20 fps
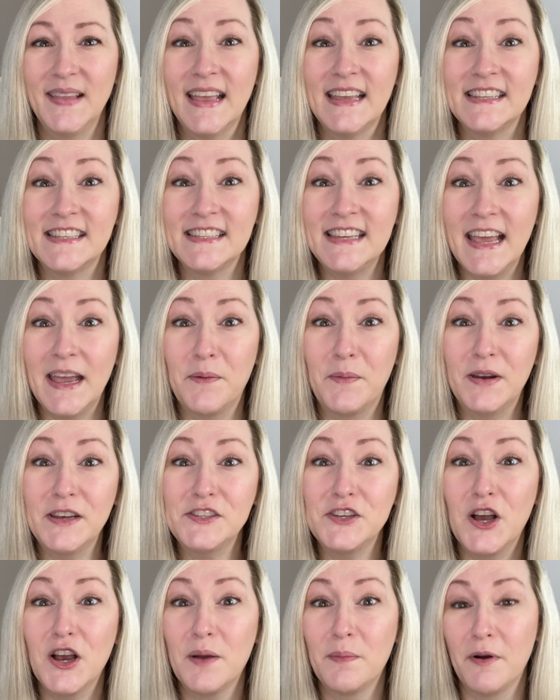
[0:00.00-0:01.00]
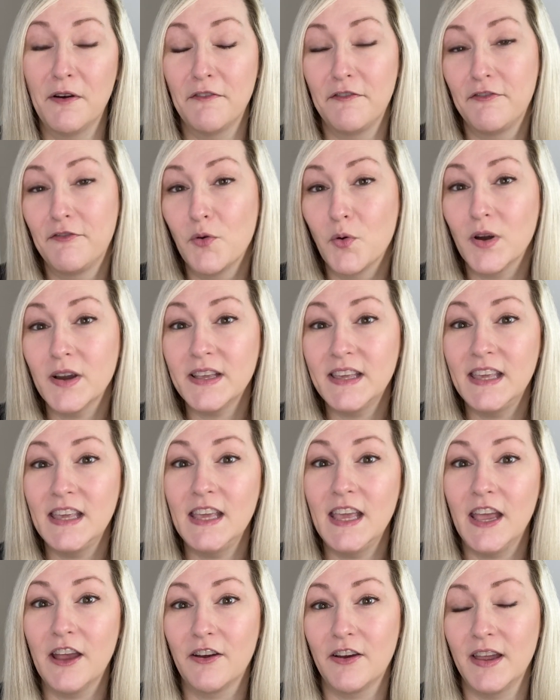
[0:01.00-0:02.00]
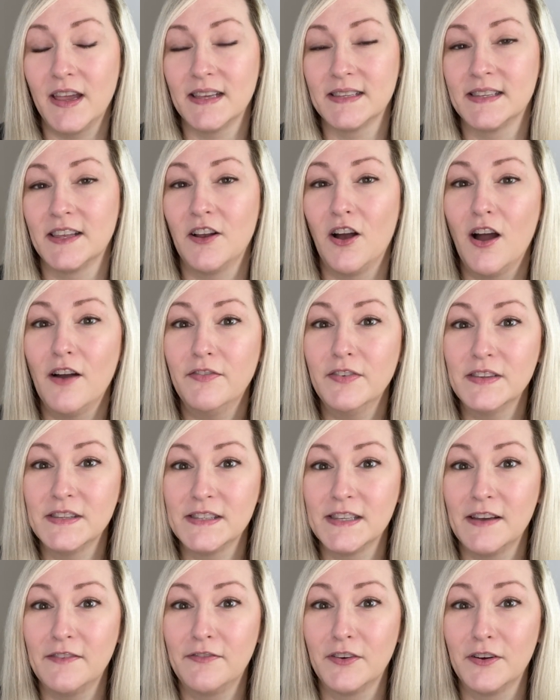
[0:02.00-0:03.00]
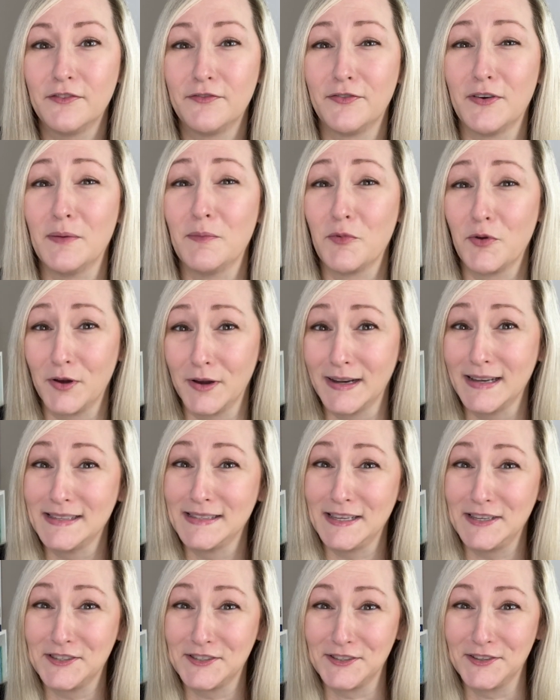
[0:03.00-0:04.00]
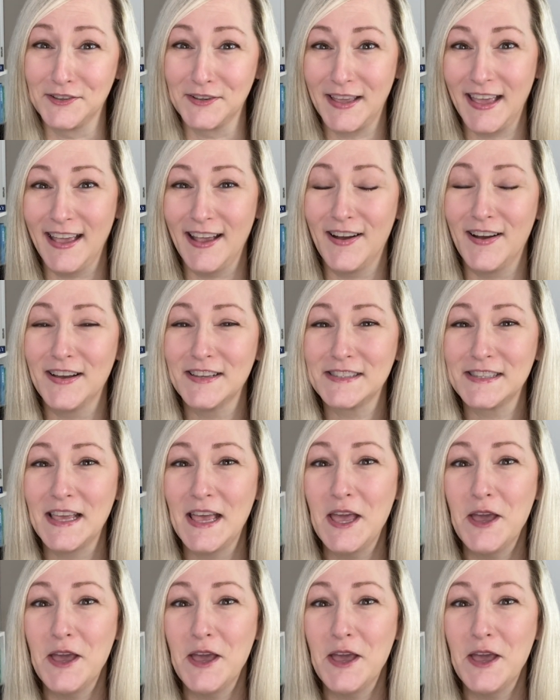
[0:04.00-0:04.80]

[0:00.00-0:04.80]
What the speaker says: Today, I want to talk about 4 key areas that often suffer from organizational chaos.